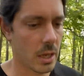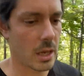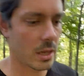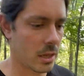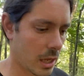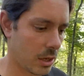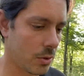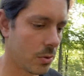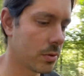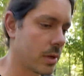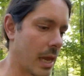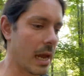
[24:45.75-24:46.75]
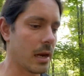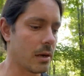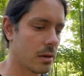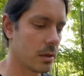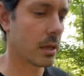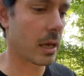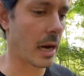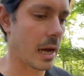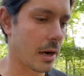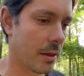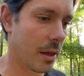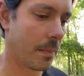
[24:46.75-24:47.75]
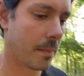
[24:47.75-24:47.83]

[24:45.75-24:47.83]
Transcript: that you can get out of them.